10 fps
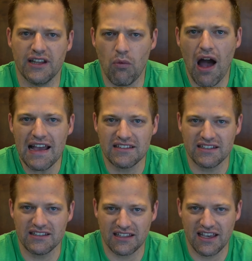Now, why is
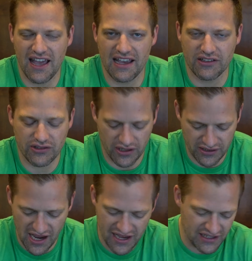this the case? Uh,
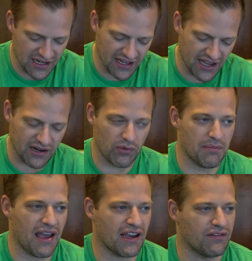Diane and I kind of went
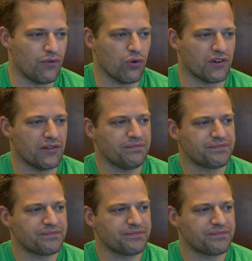back and forth.